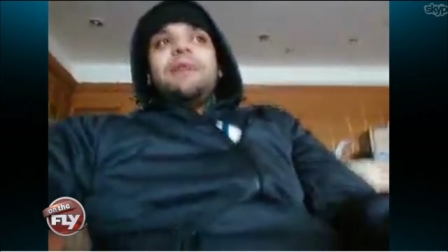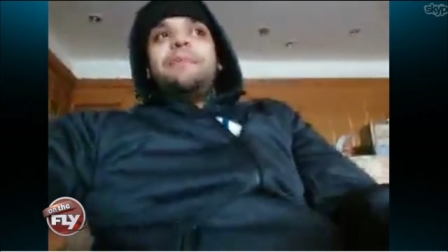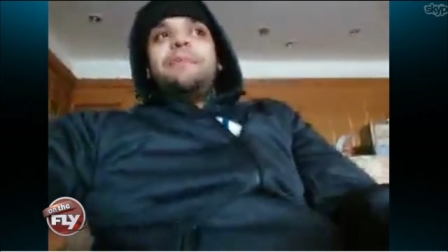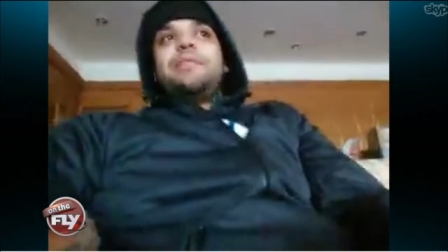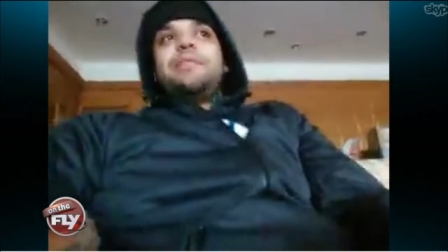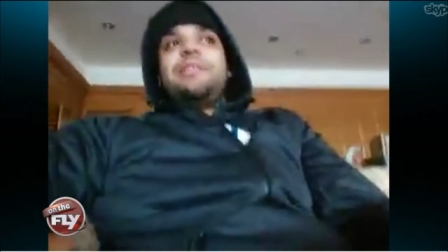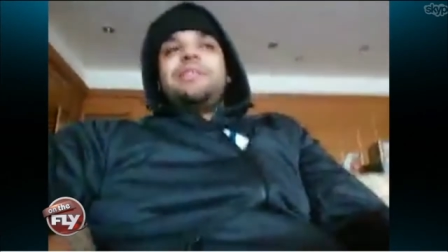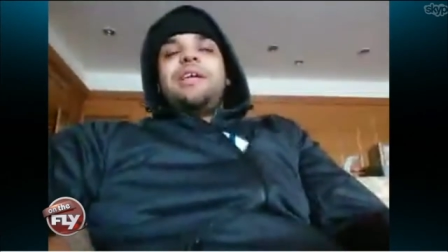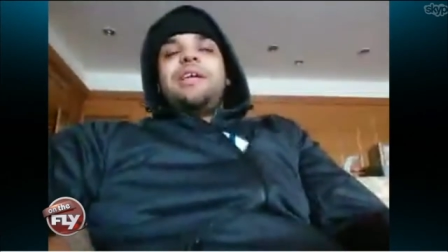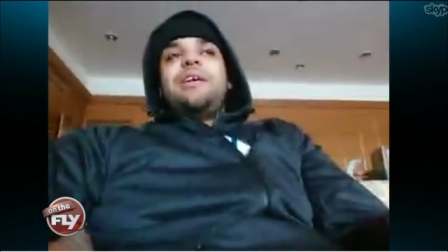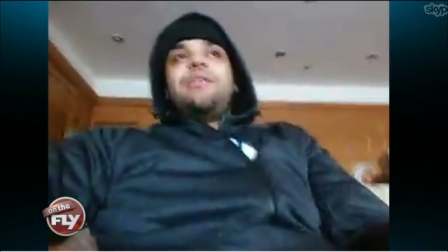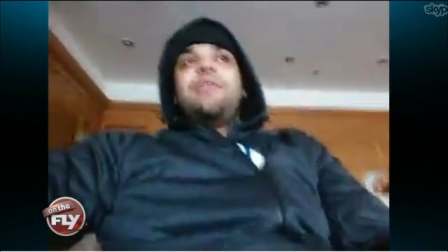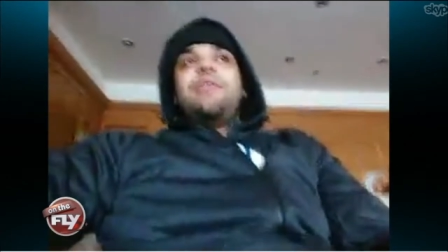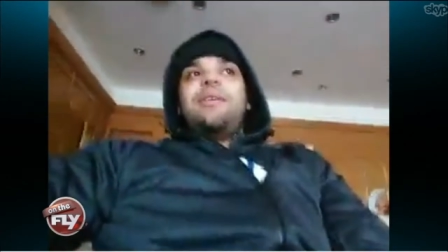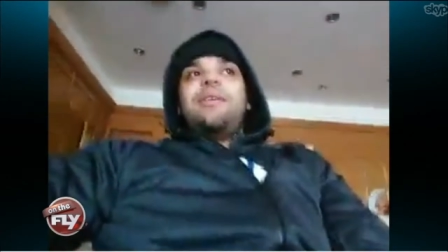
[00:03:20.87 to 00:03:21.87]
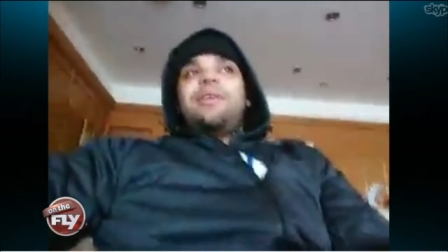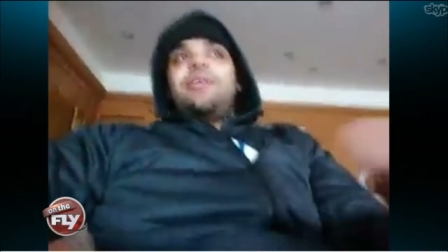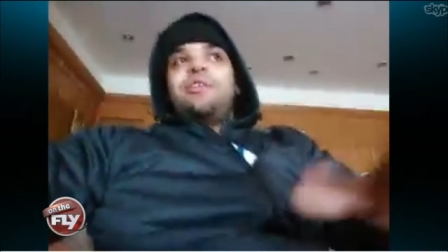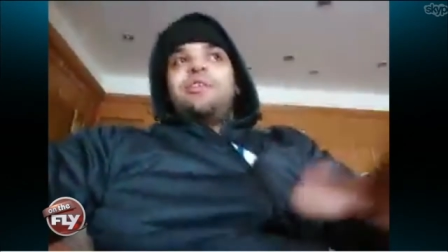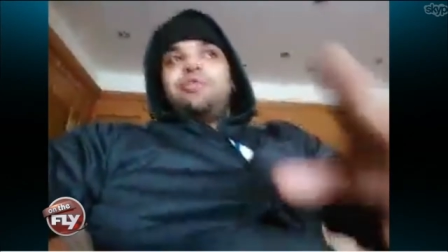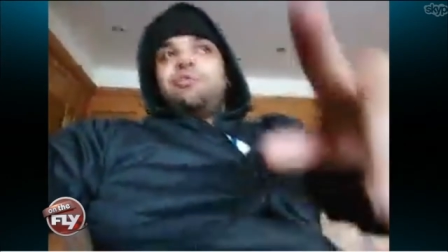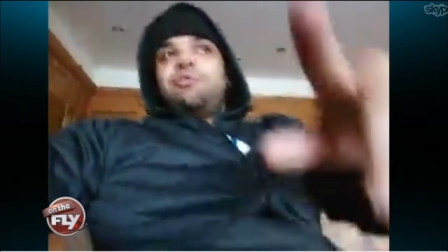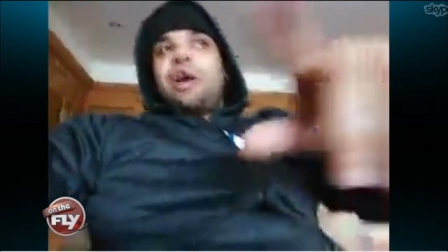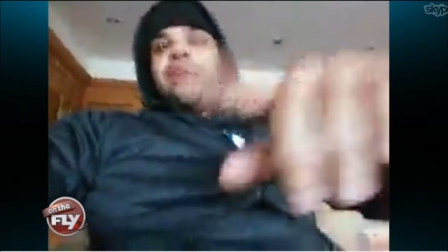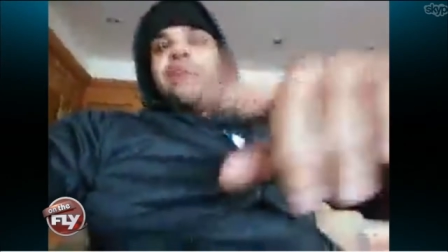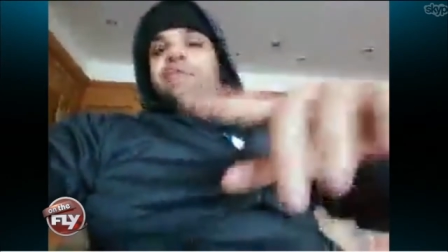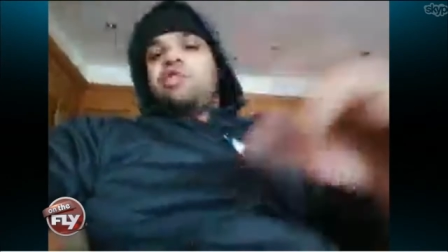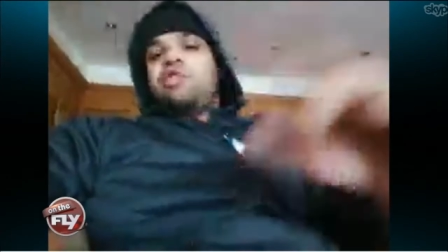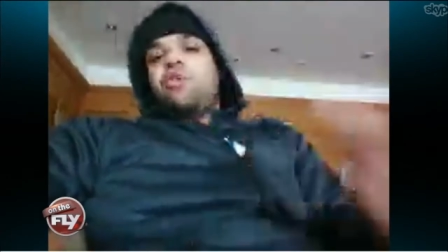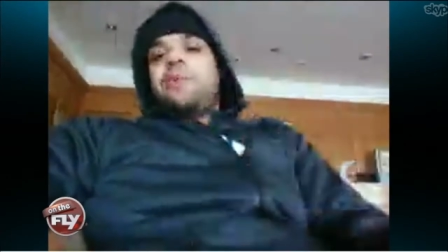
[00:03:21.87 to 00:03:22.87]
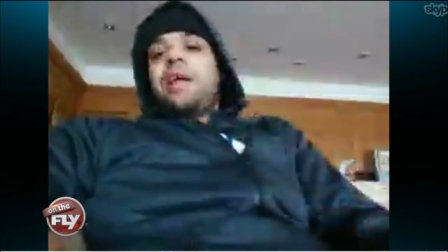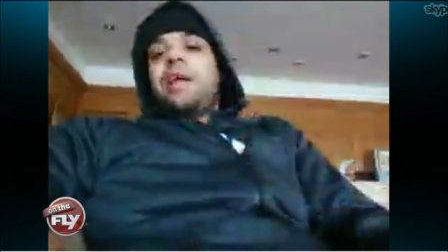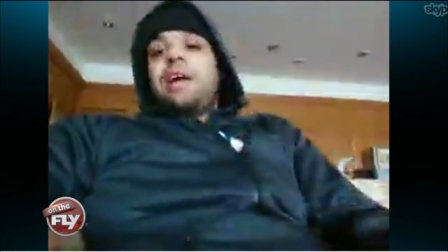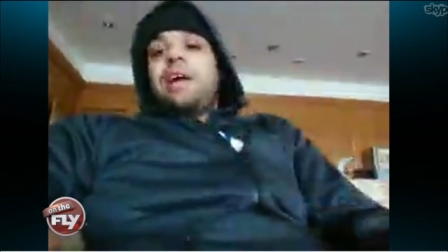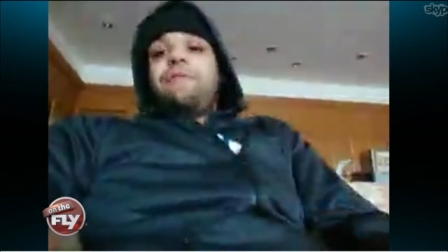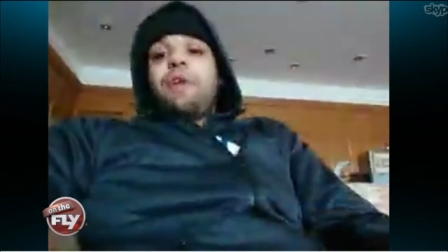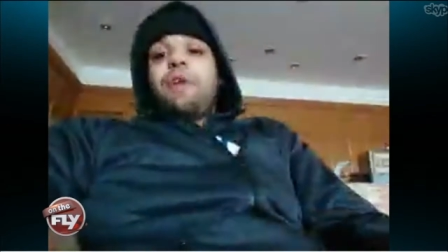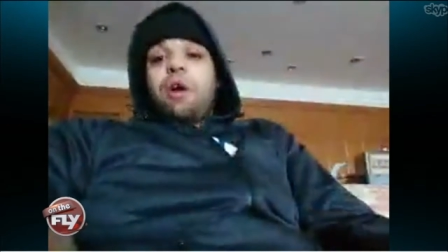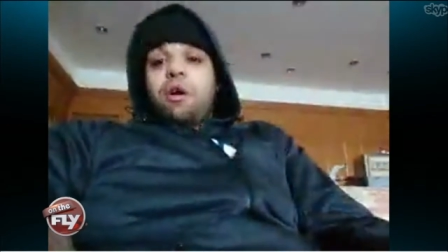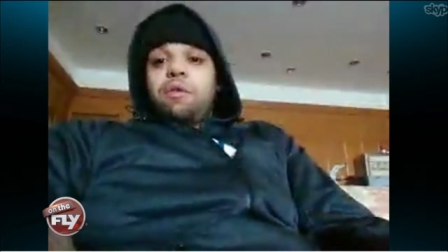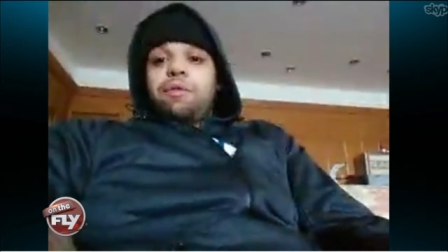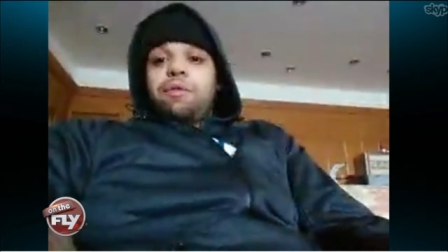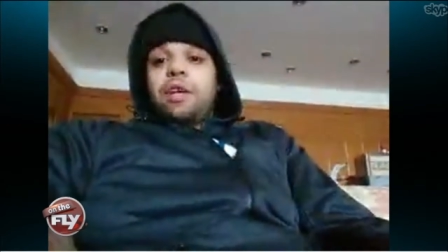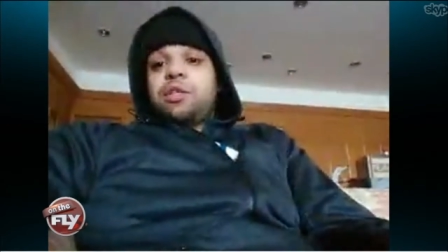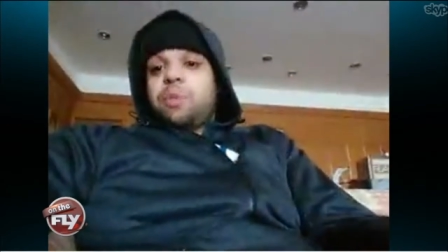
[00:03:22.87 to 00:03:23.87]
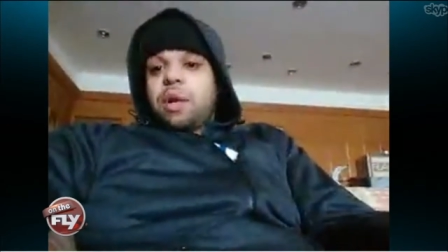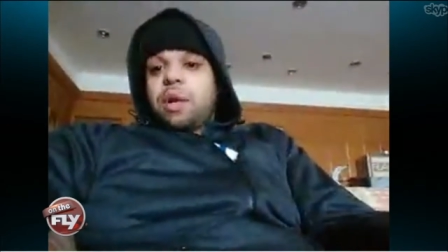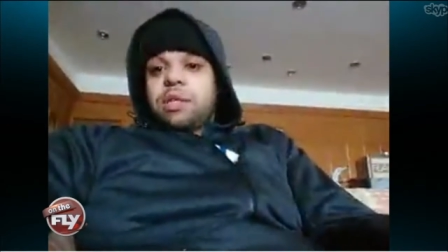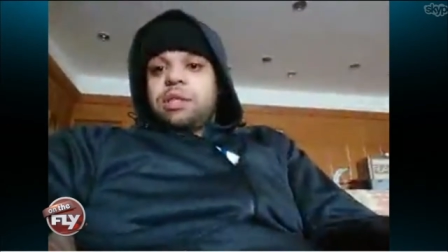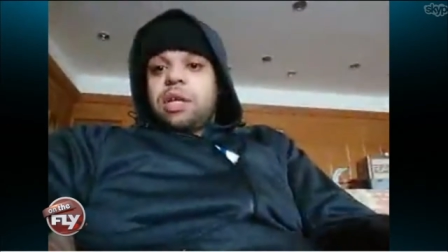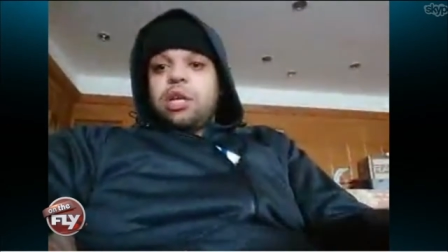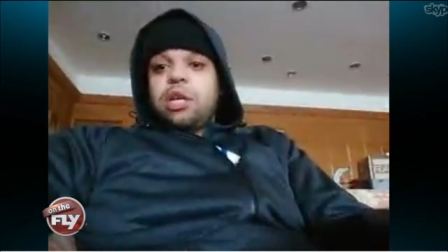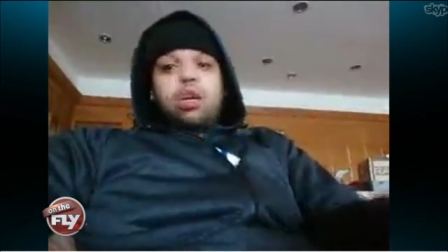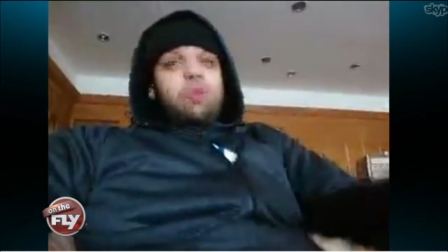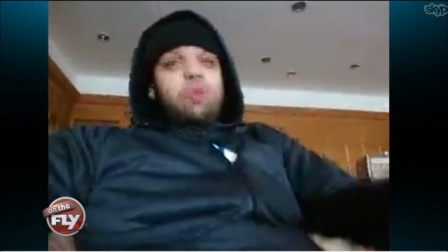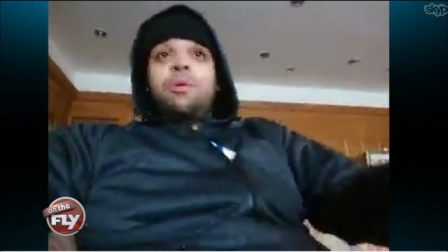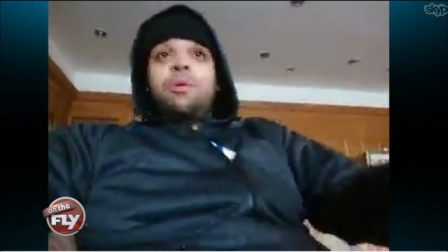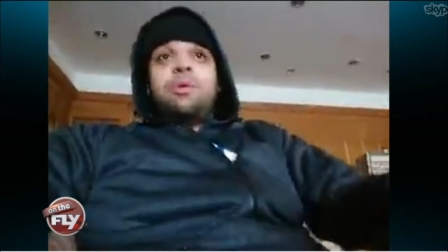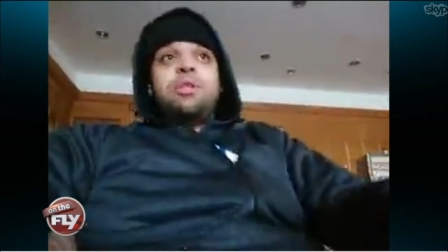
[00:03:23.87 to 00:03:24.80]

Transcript: but still, you know, after he told me to F off, that's when I said, you know well,